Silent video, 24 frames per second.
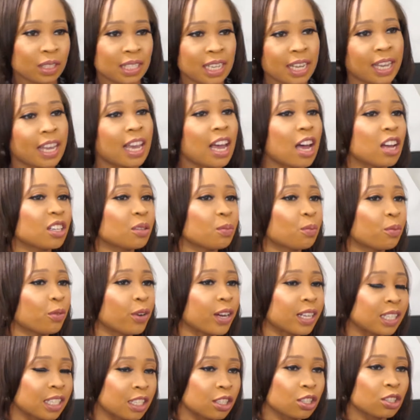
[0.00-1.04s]
taking out the
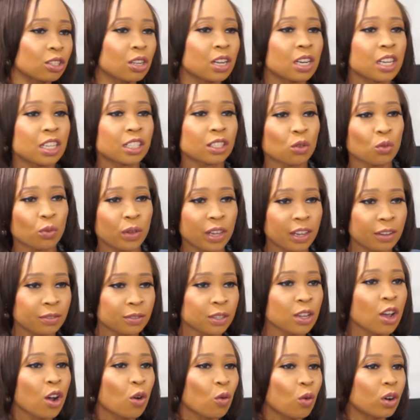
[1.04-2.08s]
braids, installing the weaves.